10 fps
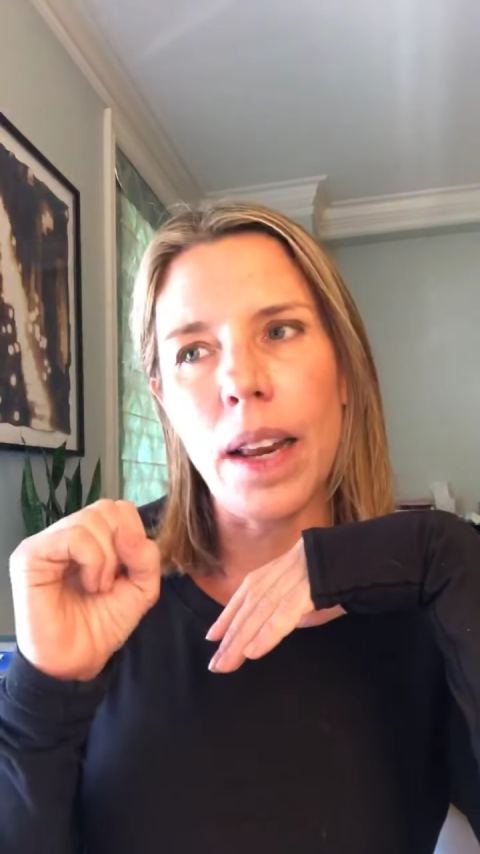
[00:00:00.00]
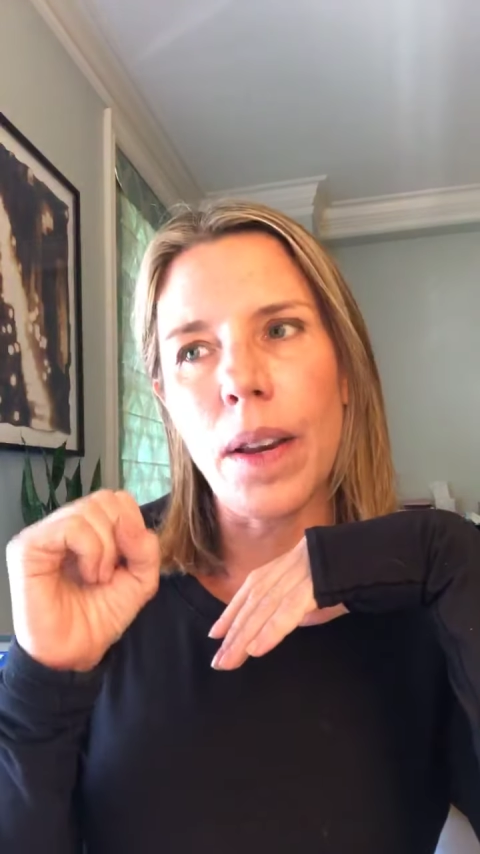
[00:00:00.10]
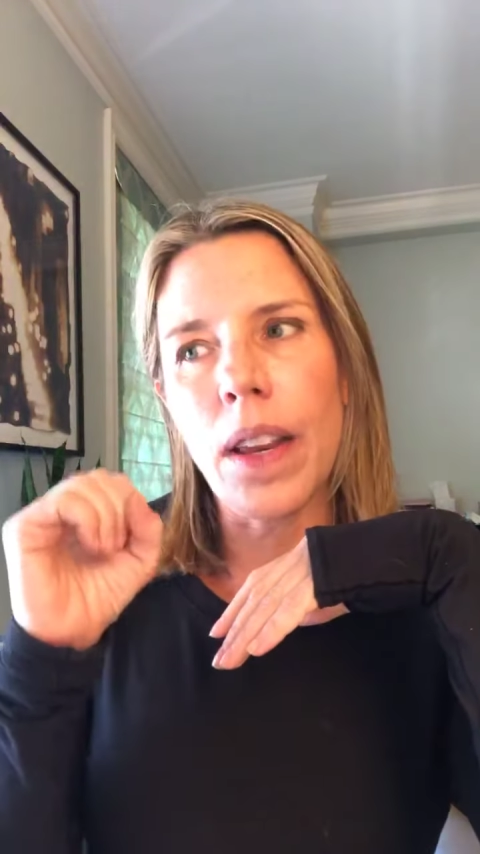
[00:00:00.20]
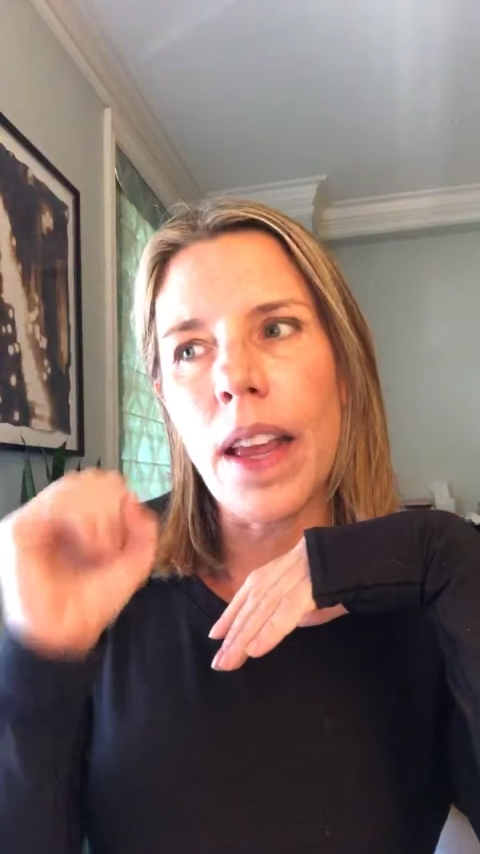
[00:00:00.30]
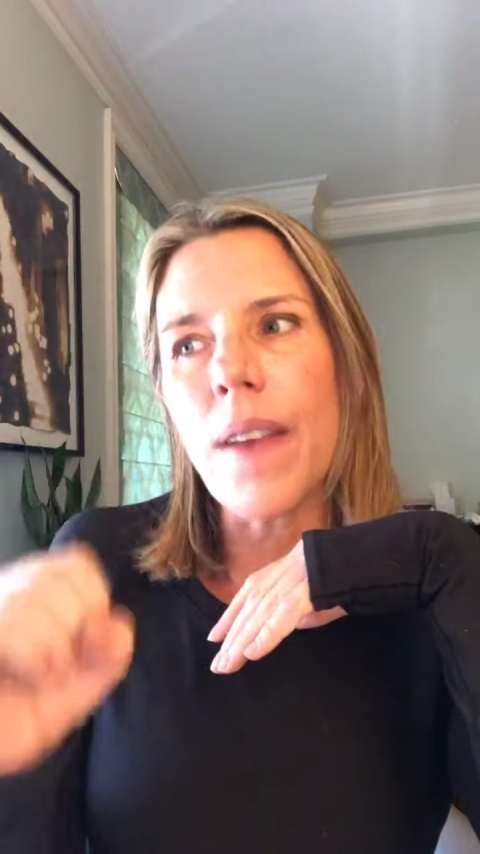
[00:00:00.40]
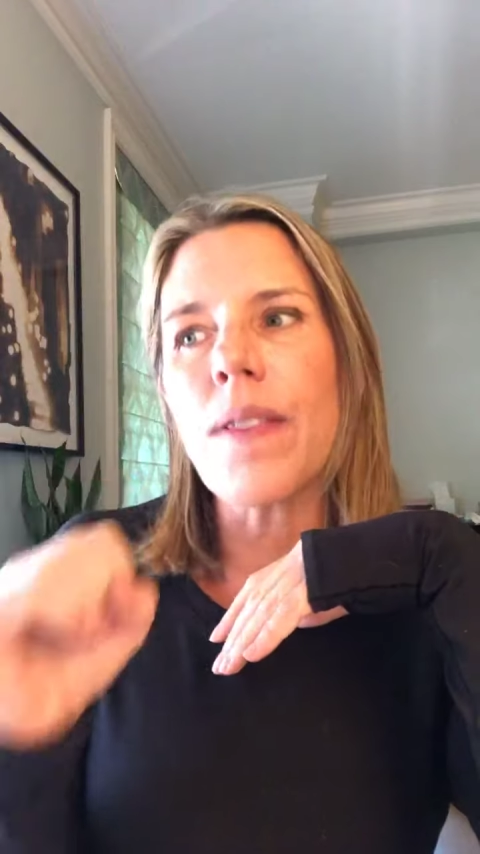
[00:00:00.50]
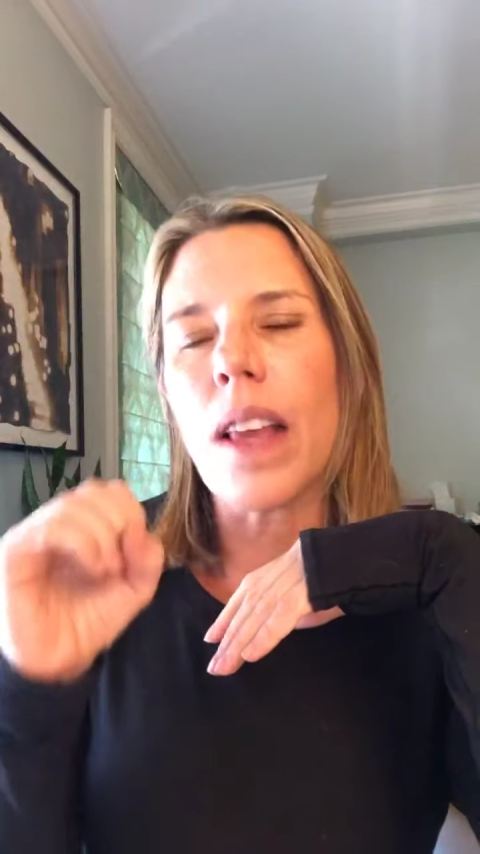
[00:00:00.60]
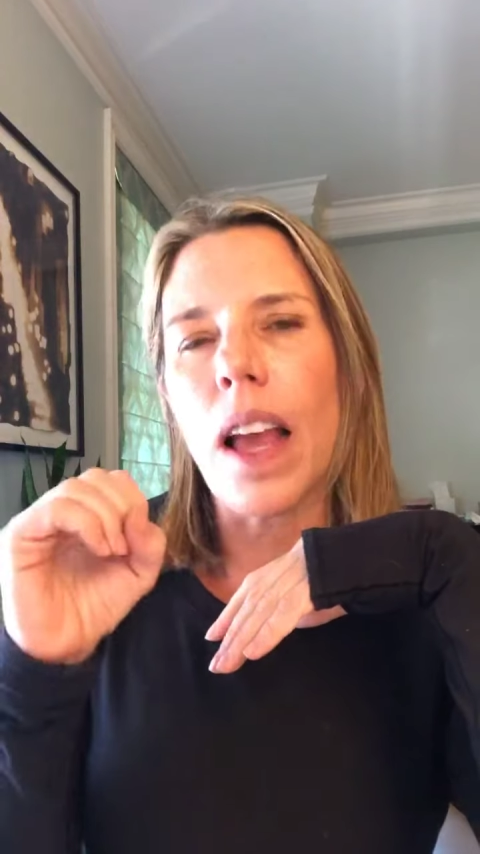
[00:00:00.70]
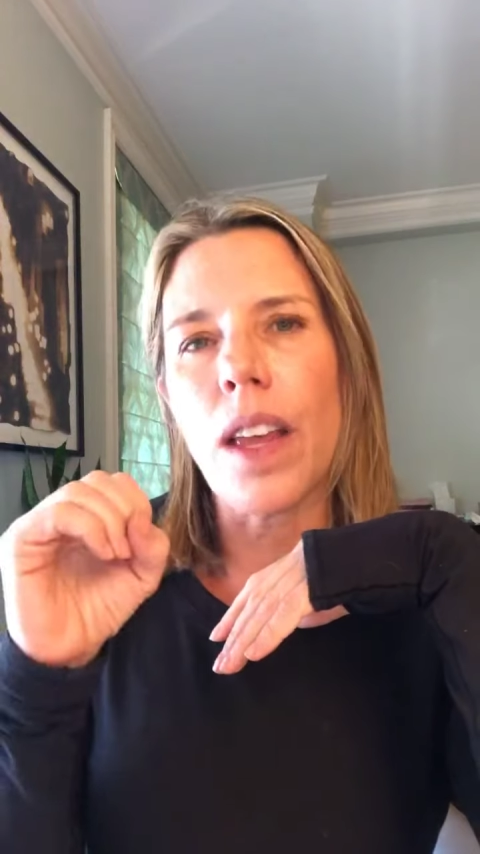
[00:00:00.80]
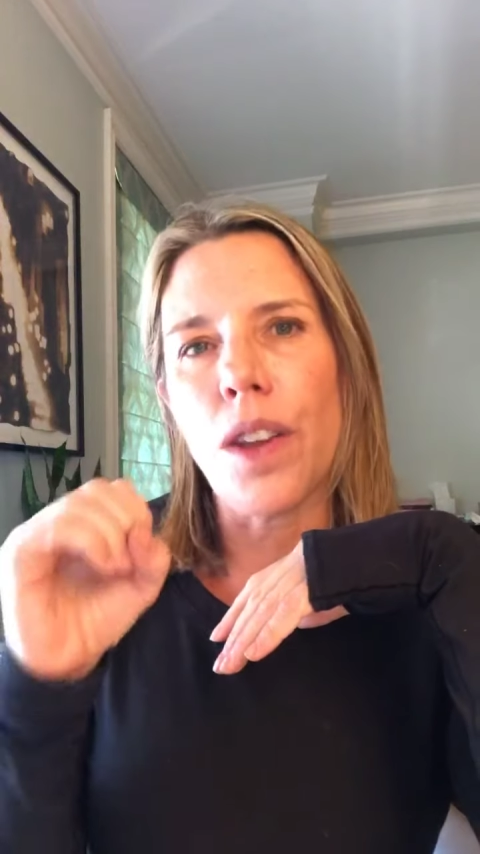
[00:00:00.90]

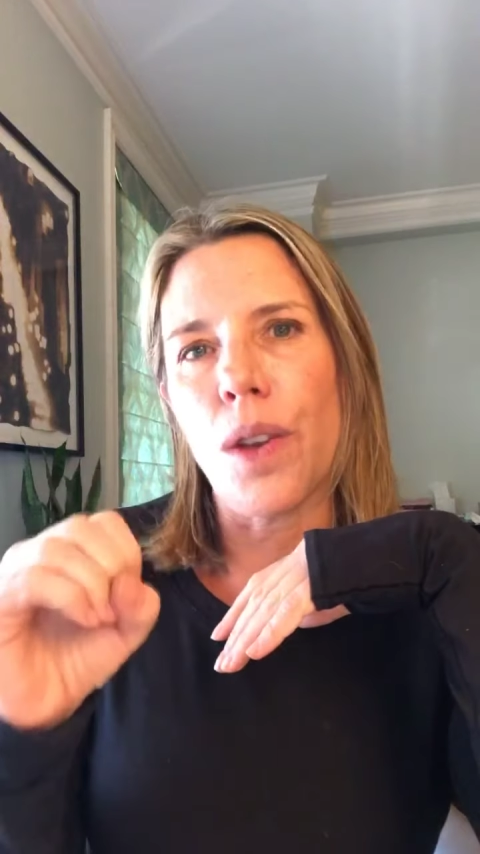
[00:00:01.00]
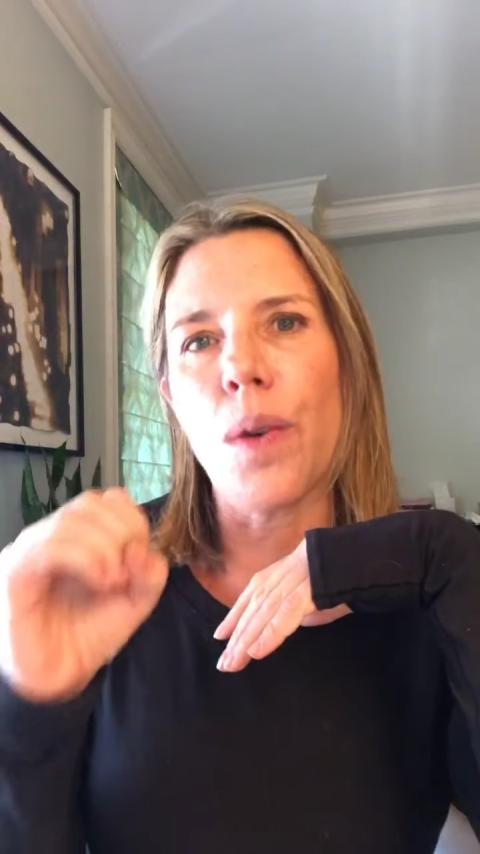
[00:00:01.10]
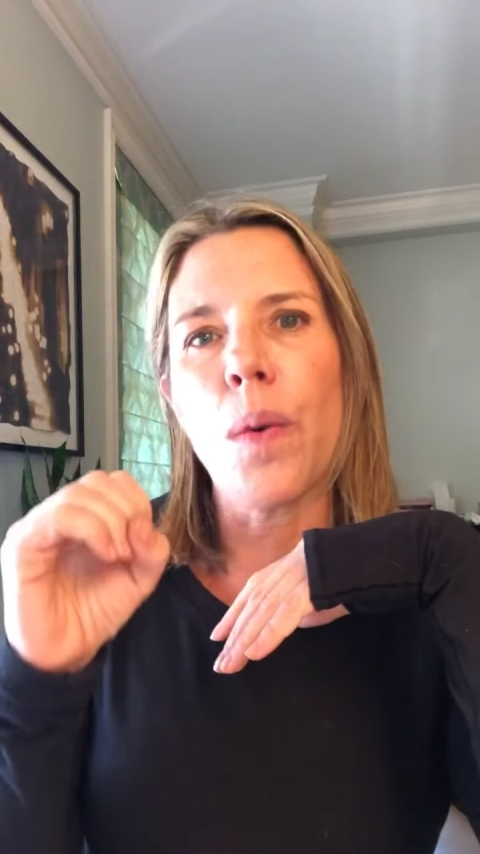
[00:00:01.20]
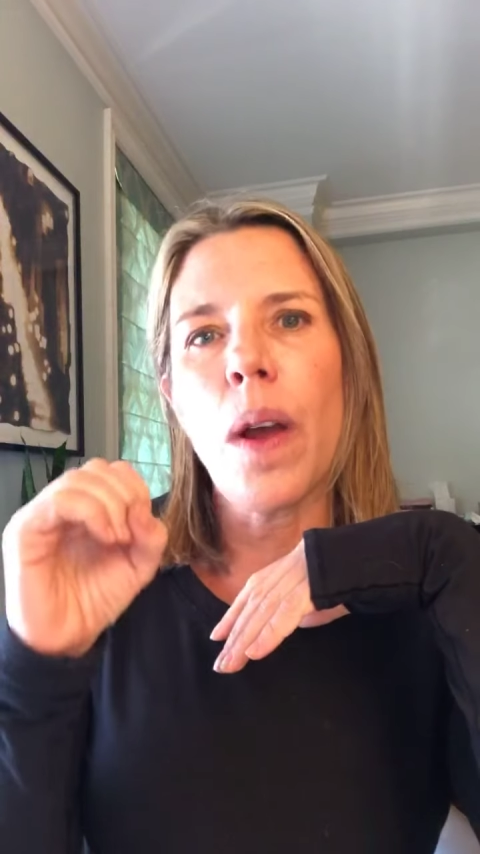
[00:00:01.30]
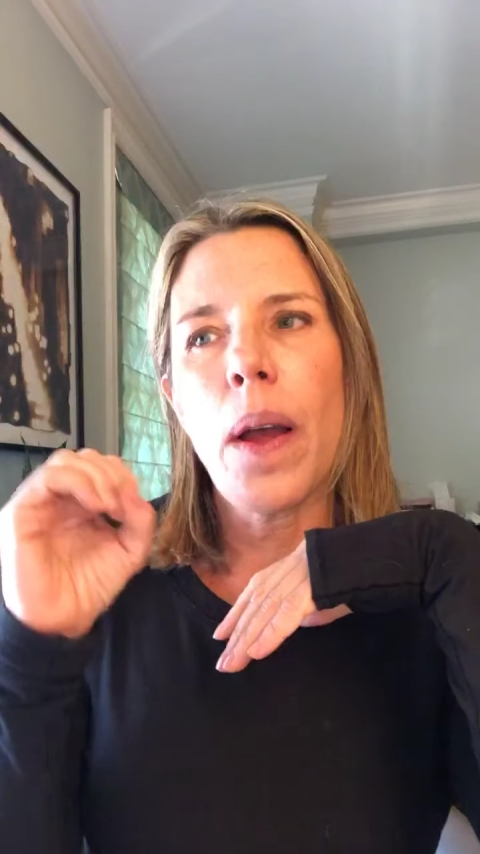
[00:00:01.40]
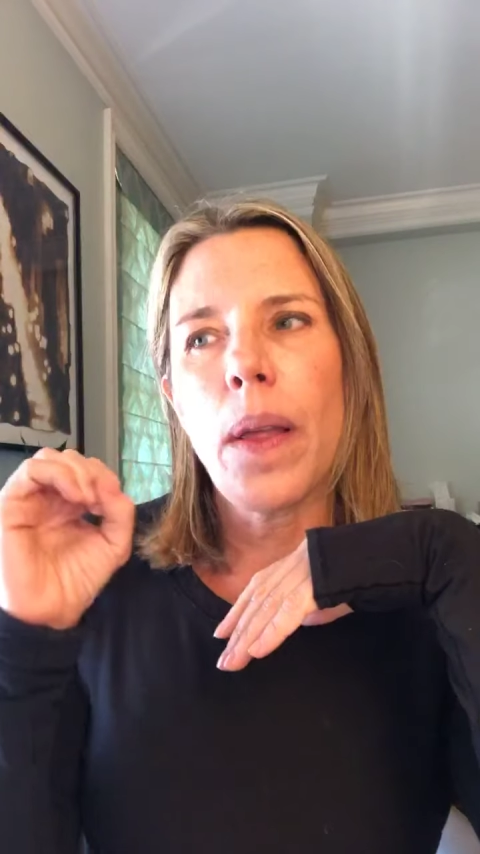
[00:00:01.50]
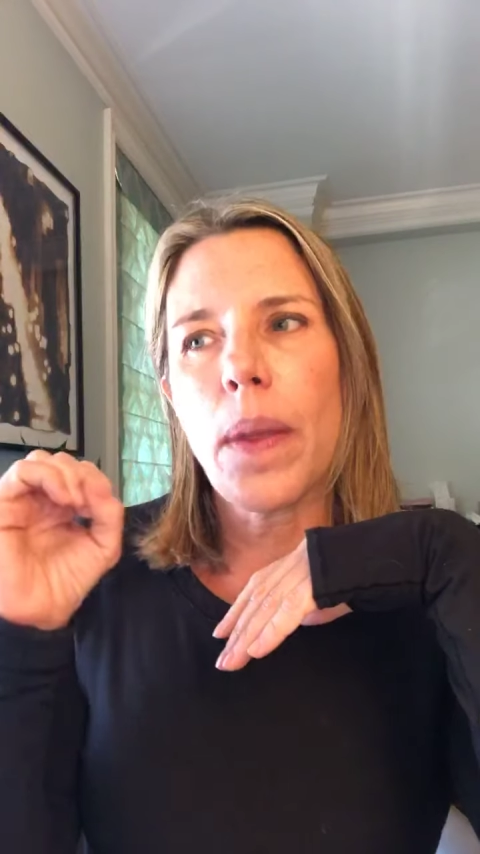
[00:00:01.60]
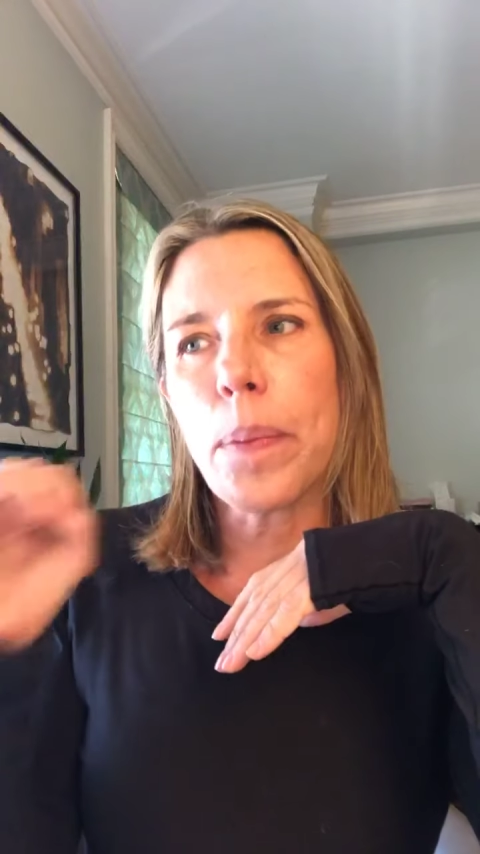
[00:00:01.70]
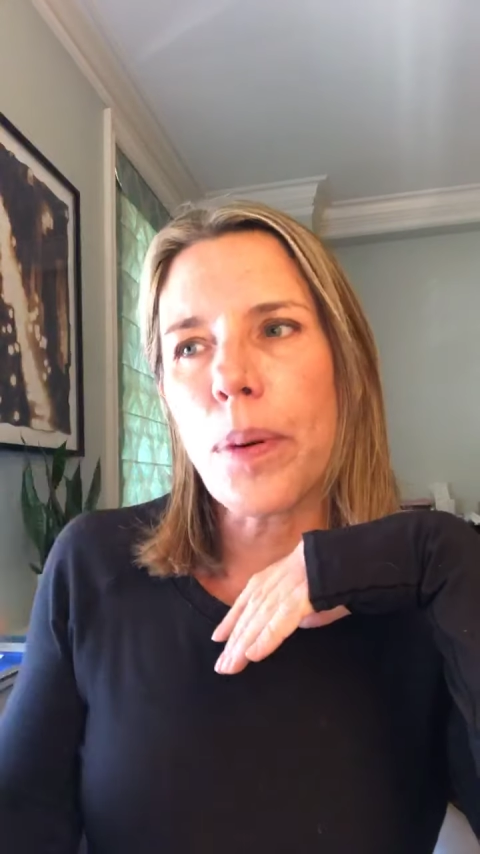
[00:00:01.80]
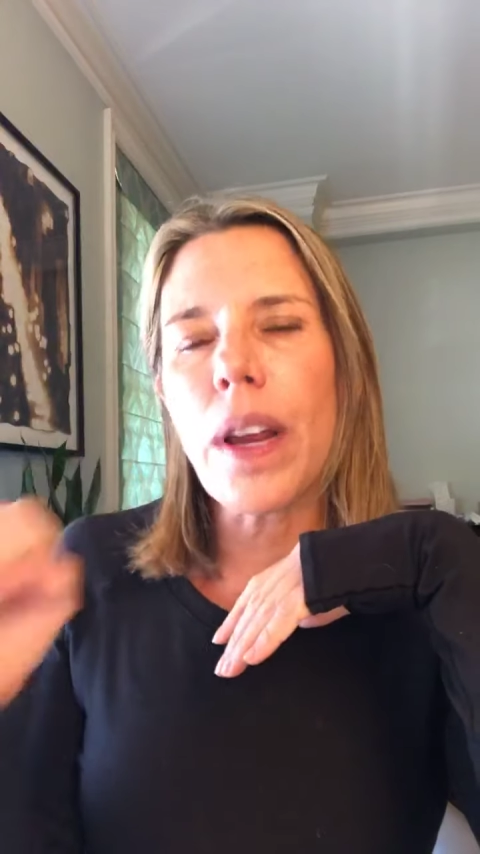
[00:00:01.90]
gives you
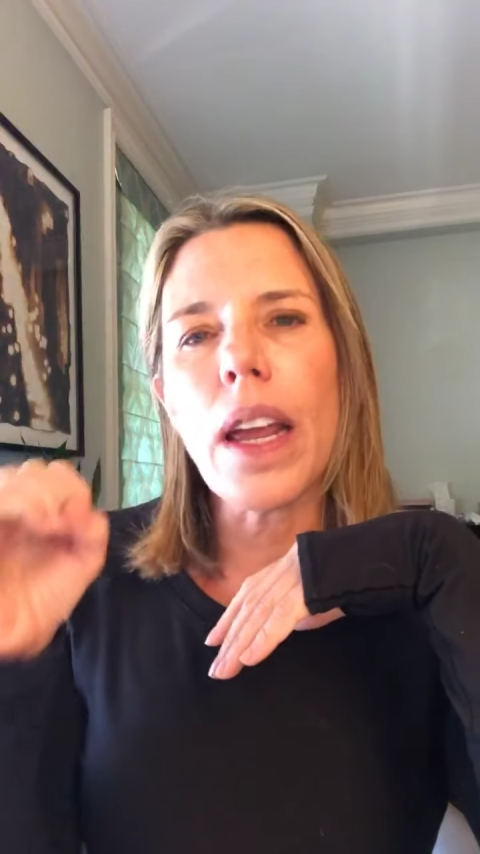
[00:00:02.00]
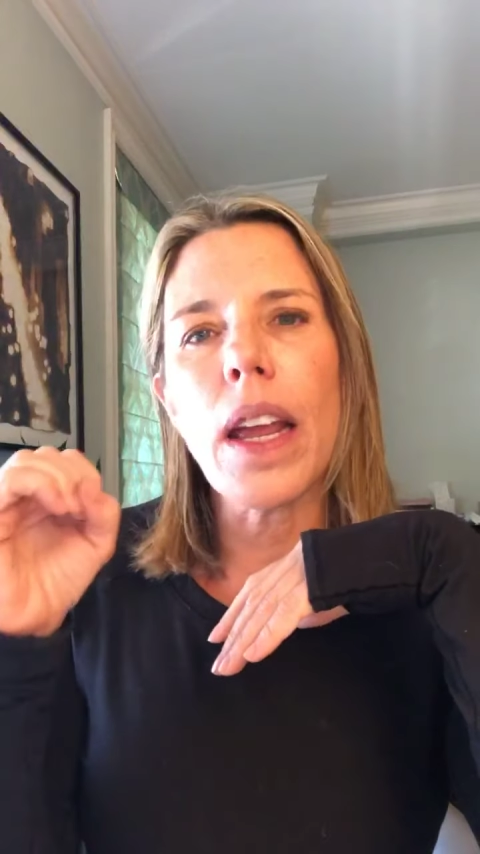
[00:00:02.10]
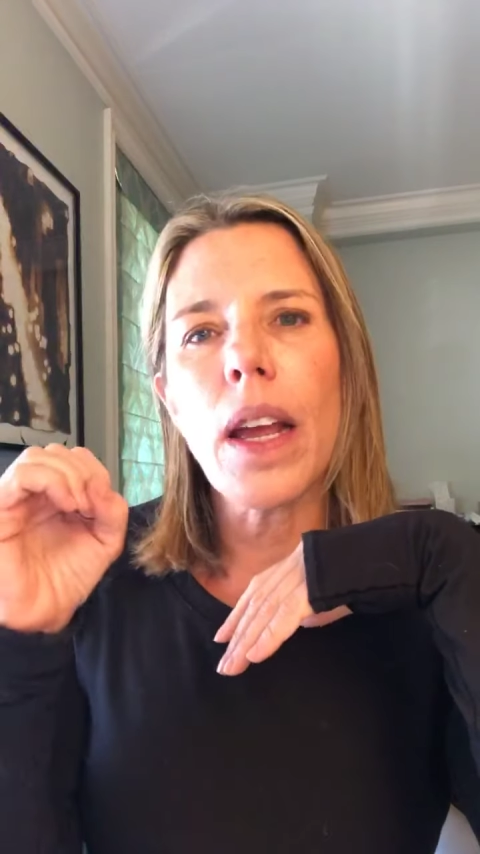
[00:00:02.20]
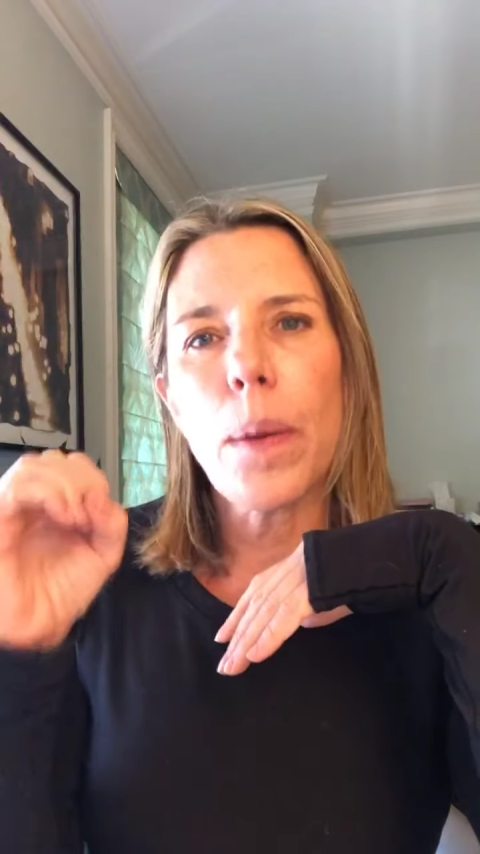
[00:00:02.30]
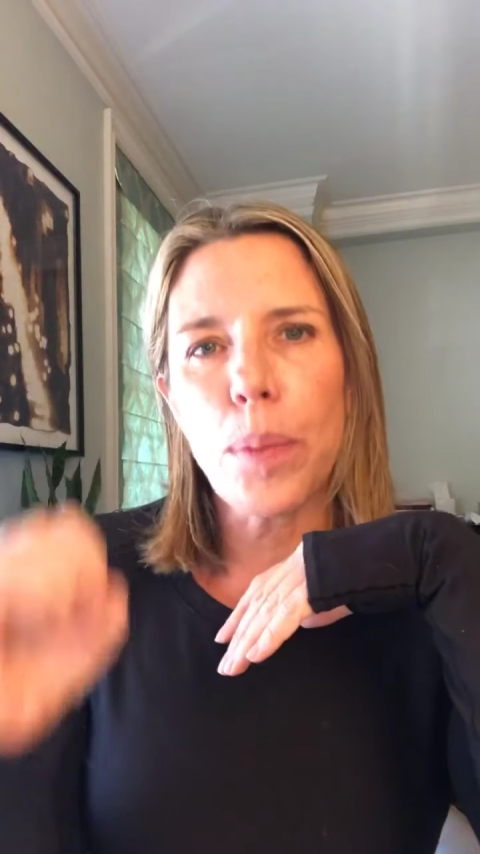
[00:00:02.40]
the pre,